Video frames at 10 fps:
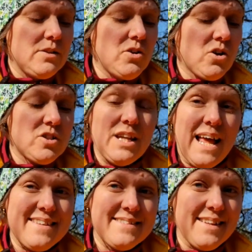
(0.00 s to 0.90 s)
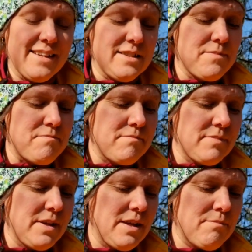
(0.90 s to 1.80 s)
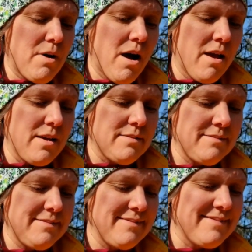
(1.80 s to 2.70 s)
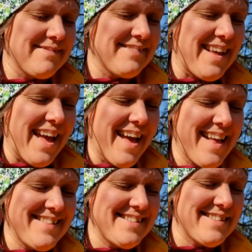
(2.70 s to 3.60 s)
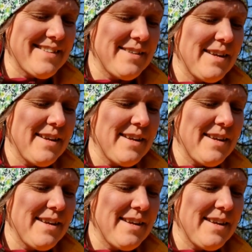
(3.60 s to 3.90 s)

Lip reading: not lasted in my hands.